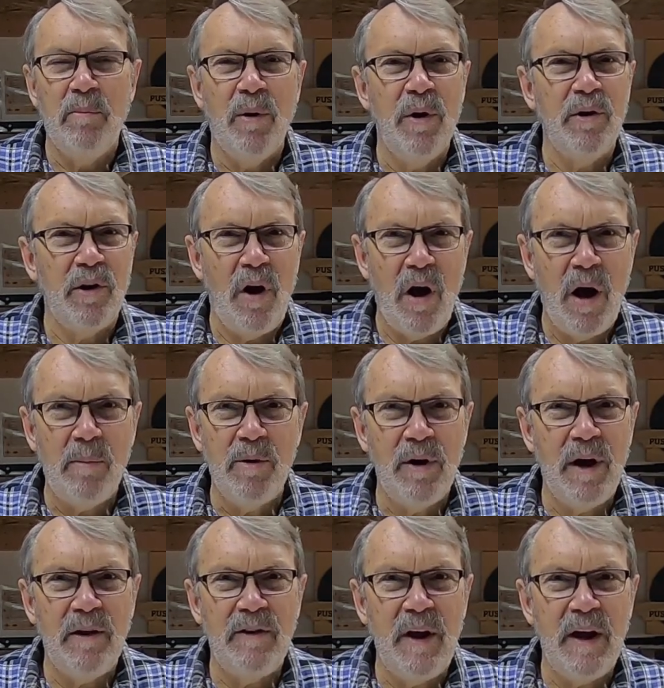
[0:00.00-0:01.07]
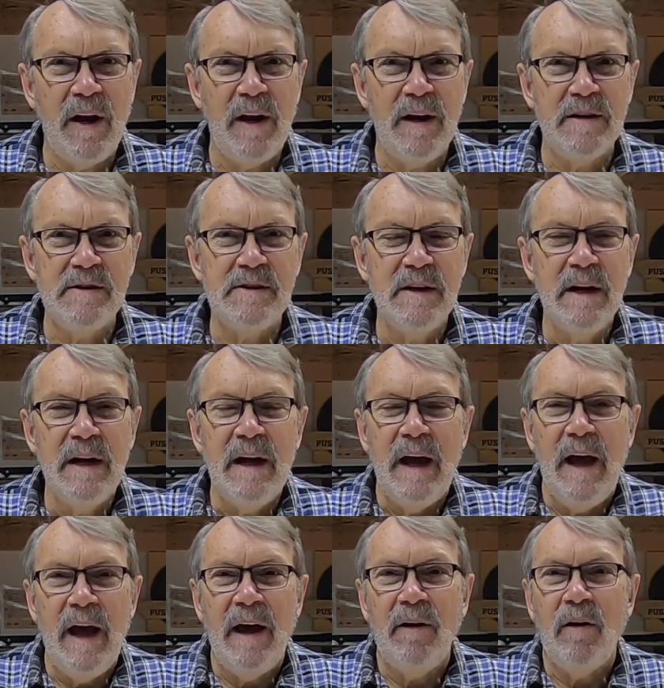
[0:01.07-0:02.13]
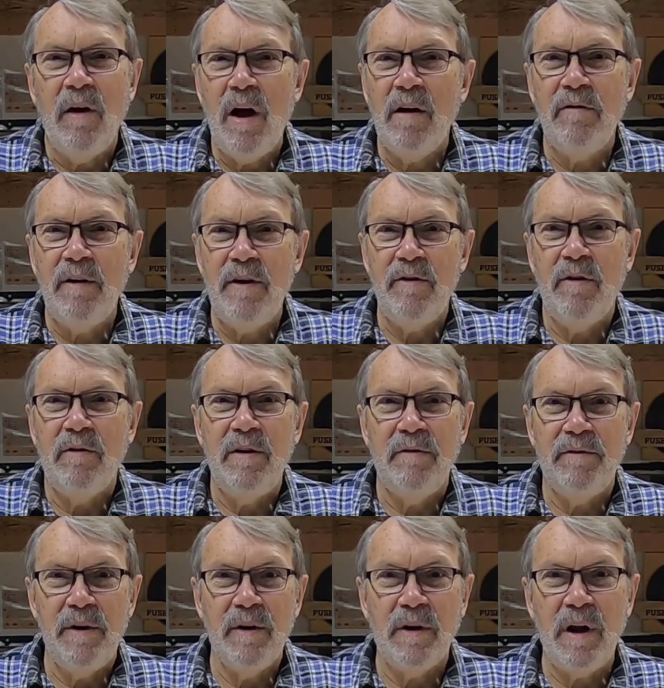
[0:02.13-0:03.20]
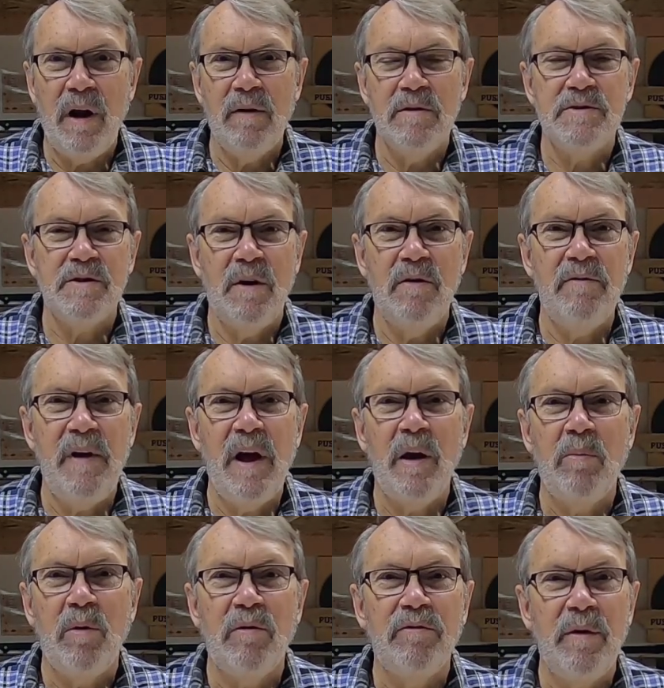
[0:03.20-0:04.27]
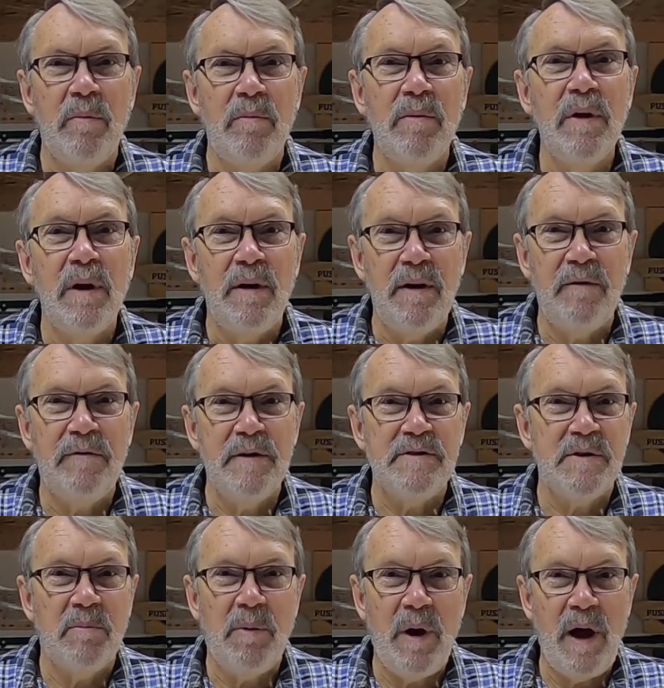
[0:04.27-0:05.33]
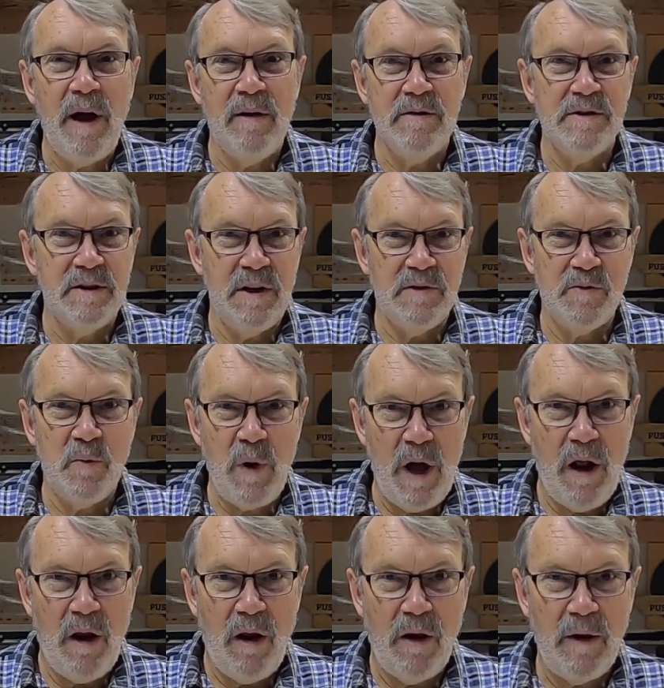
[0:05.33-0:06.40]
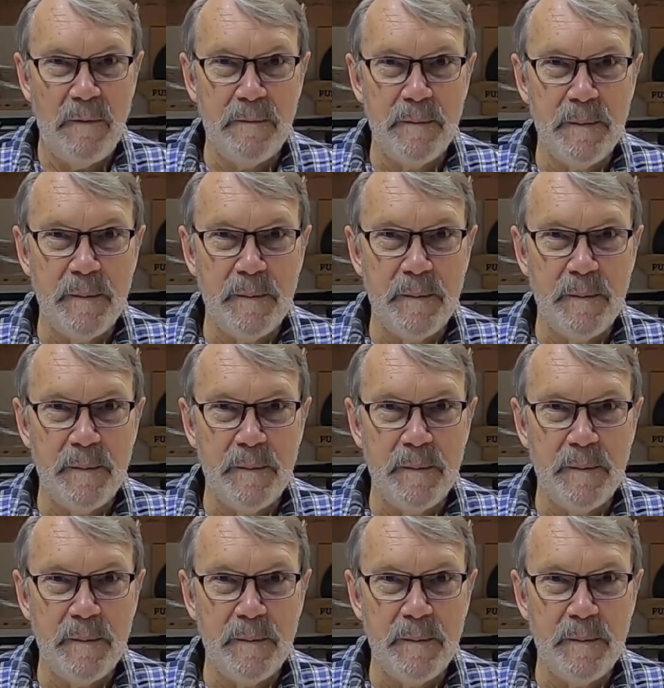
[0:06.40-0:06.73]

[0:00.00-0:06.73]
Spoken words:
burnt auburn I think it is, and a lot of other different colors are available from different suppliers as well.